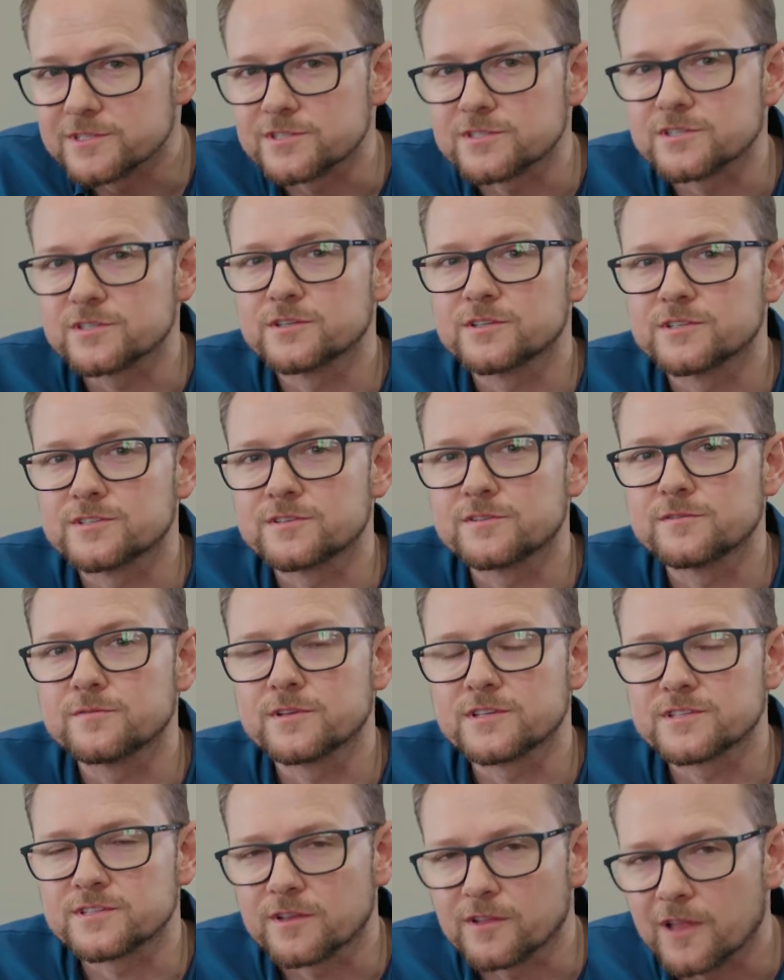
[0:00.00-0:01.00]

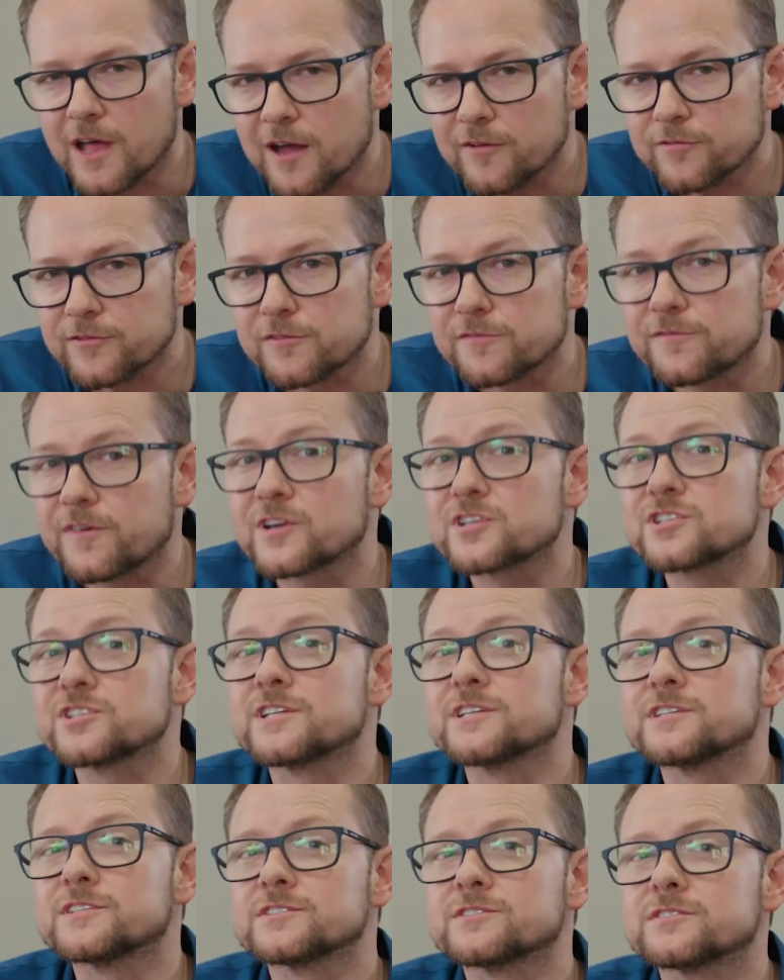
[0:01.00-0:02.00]
Is the laughter
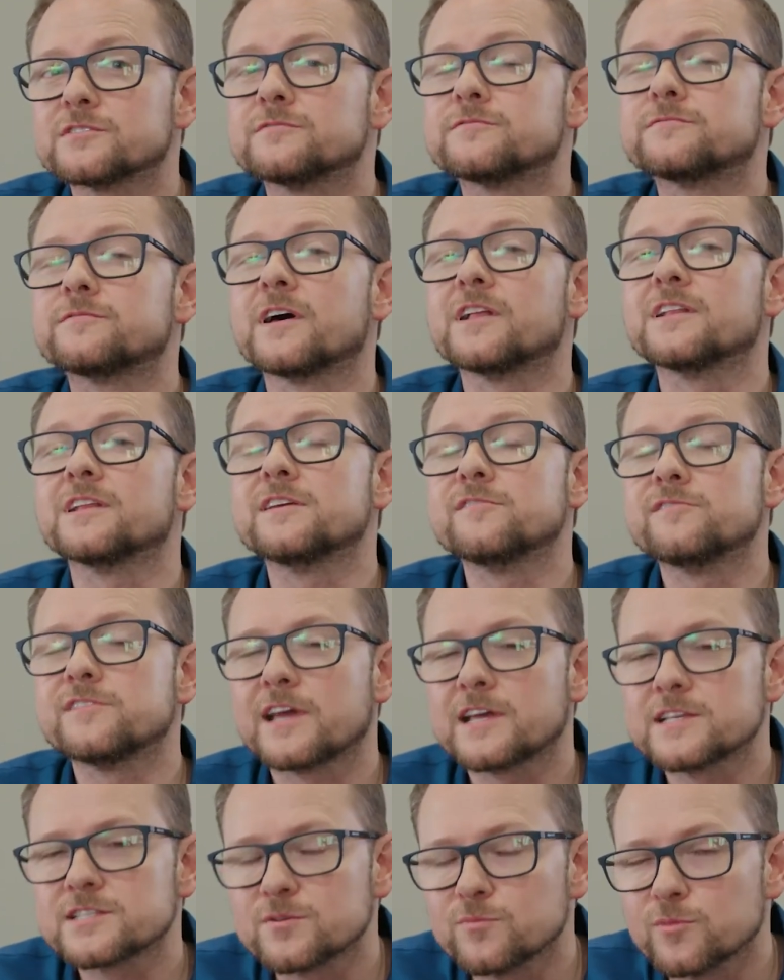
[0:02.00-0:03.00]
functioning to sort of
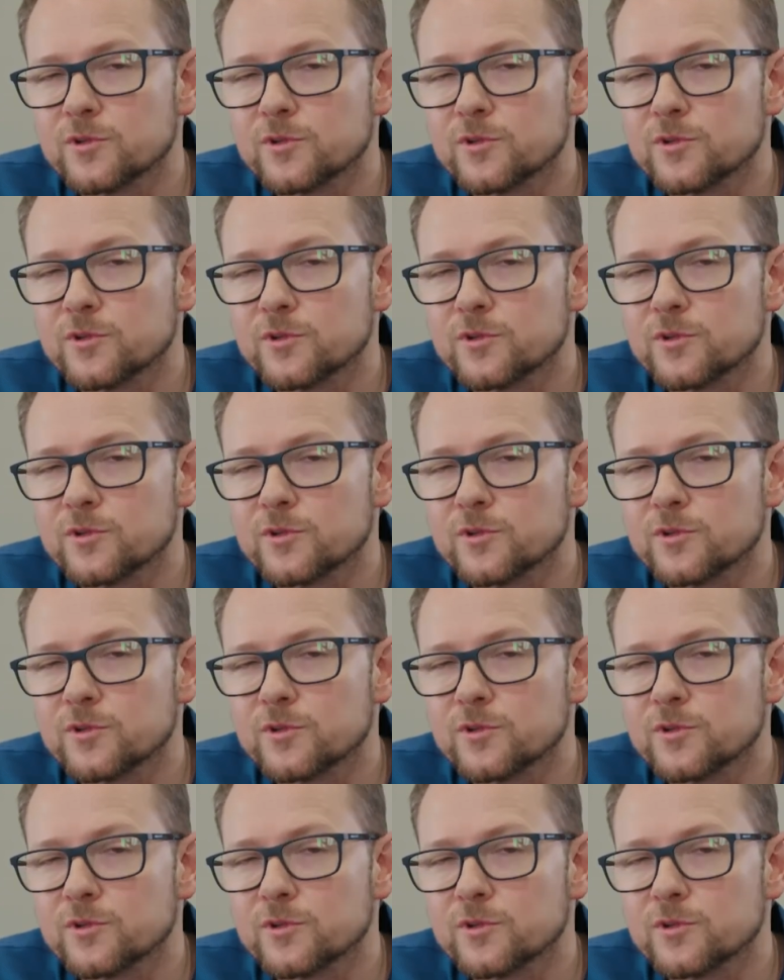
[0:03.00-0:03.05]
alleviate some